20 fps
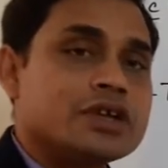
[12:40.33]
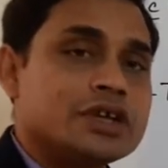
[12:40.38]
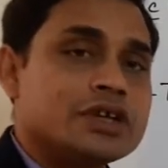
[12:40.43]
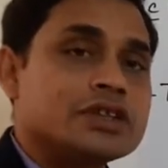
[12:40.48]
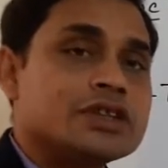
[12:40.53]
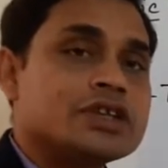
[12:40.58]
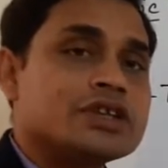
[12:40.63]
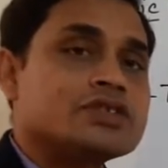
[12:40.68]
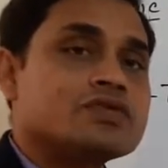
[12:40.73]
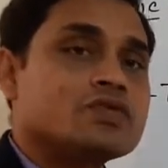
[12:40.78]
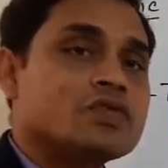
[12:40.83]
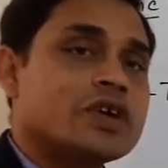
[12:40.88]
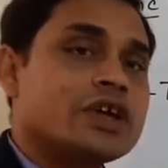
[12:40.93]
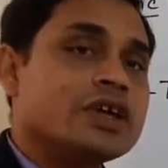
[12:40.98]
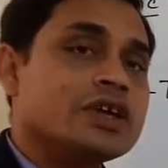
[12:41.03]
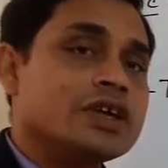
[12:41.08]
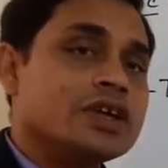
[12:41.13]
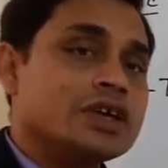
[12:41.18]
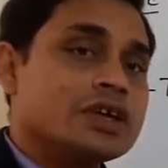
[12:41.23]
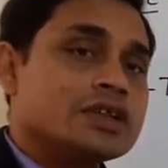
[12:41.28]
In this
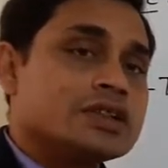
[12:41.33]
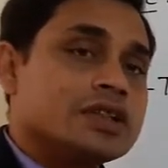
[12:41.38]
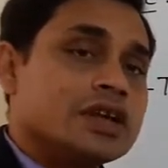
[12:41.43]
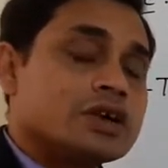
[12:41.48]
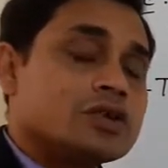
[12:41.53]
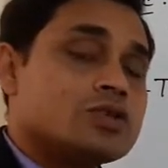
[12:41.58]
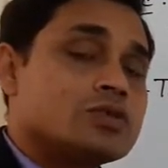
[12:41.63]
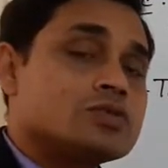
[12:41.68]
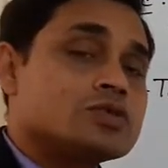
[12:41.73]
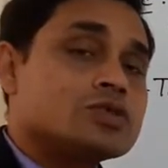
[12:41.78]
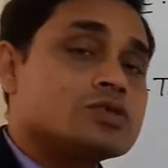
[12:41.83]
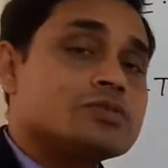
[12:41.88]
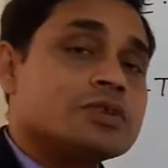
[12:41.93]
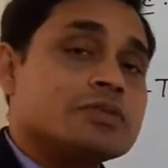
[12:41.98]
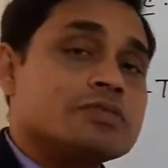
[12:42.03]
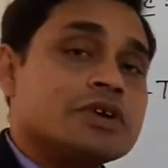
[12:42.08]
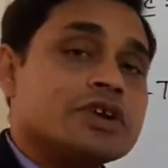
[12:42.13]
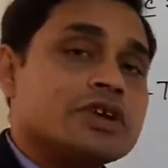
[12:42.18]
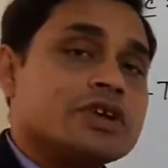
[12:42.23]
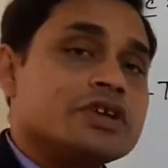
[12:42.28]
way the chromosome
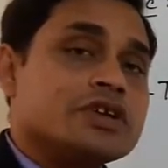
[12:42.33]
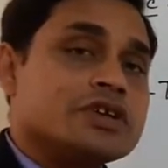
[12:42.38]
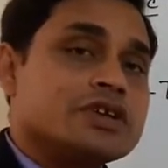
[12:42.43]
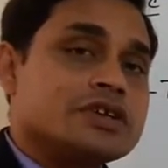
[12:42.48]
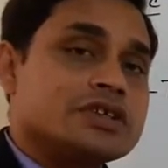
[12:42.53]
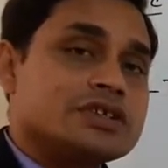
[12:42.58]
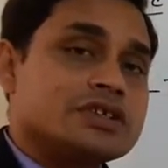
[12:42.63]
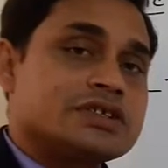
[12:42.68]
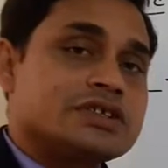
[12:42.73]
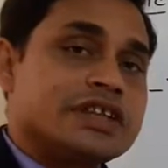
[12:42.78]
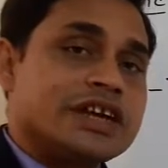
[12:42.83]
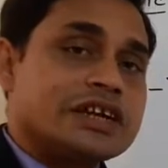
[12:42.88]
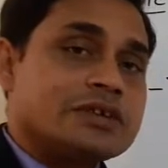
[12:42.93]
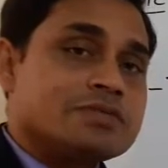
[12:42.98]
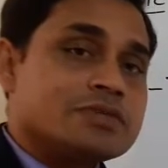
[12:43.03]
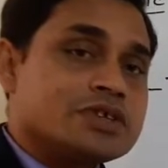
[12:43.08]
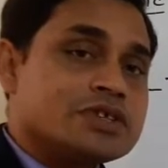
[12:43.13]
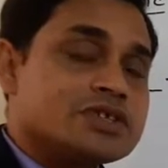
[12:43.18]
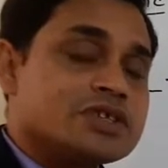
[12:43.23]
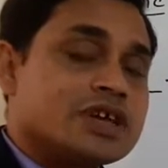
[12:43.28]
number increases.
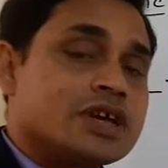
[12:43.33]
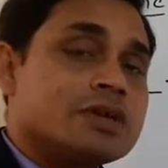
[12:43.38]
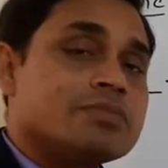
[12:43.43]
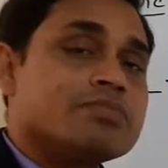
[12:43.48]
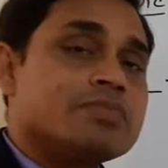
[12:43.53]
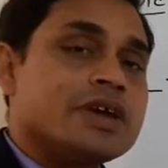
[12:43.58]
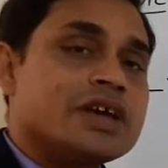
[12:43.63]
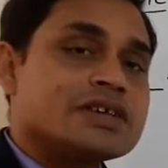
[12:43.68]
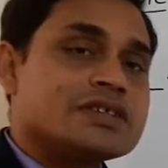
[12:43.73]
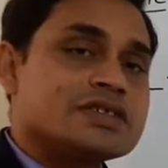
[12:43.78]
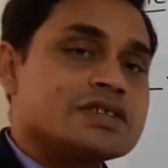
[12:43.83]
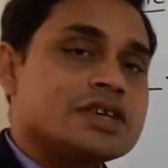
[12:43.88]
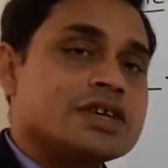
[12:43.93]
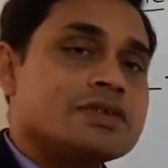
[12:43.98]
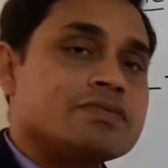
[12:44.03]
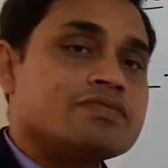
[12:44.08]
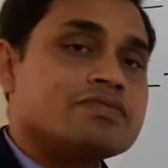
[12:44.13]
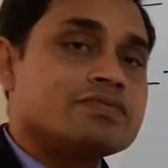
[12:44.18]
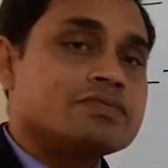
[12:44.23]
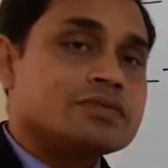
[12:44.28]
That means a
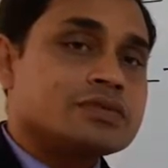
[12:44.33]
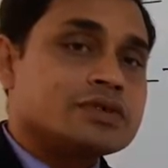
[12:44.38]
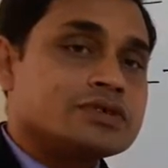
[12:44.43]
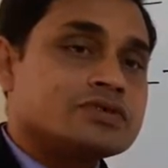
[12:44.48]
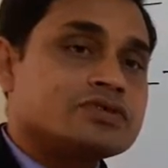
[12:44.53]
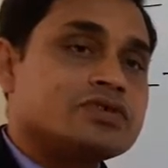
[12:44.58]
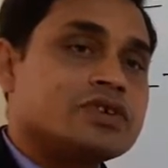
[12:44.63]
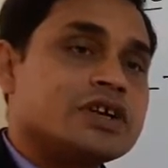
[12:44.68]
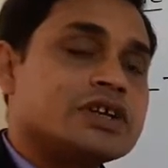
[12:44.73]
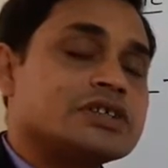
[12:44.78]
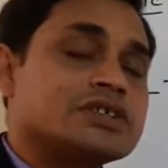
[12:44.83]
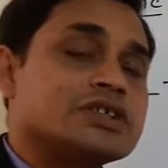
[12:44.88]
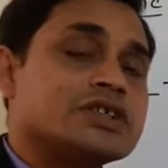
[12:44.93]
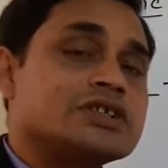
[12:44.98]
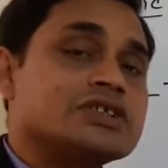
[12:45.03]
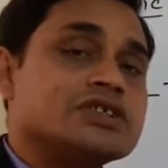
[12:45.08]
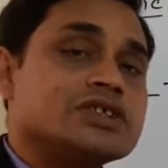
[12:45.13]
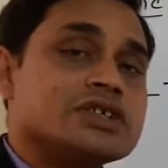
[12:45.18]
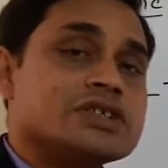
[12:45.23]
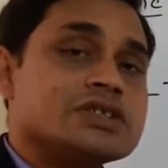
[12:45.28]
massive
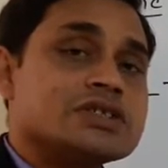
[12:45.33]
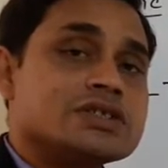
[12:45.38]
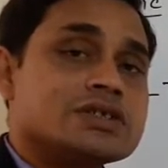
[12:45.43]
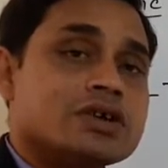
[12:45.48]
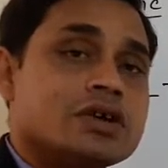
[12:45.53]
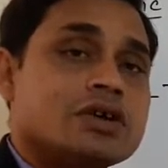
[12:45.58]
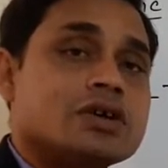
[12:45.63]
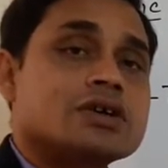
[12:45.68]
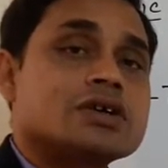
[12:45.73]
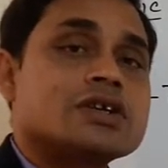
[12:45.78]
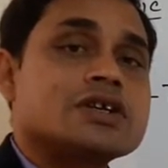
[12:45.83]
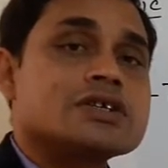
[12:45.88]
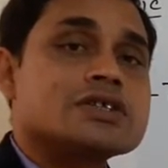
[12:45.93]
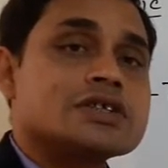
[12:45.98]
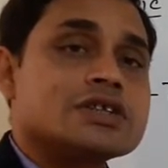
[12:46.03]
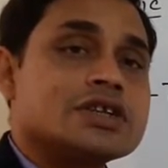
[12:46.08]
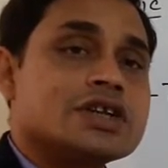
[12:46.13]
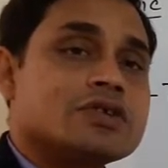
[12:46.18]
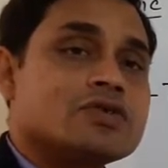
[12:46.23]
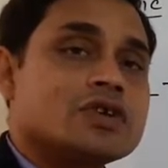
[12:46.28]
drastic change occurs
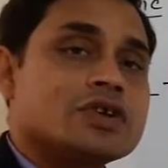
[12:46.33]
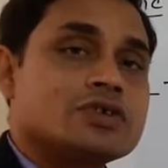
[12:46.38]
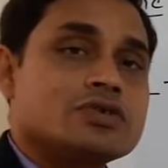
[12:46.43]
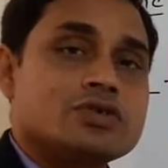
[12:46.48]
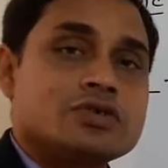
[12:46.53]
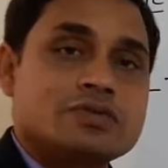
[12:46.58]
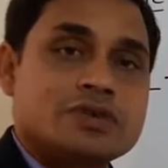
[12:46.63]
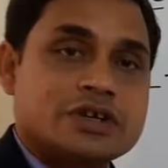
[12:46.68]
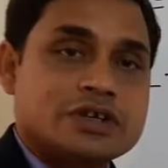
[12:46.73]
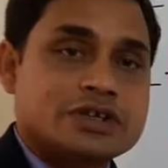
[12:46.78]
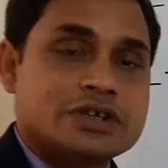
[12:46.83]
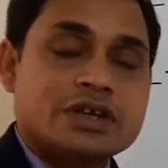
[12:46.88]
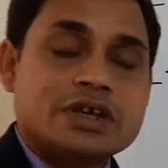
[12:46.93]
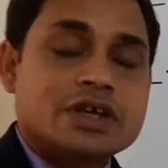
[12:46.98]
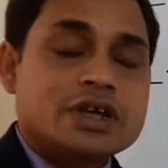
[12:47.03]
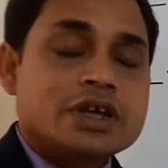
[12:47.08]
in our universe.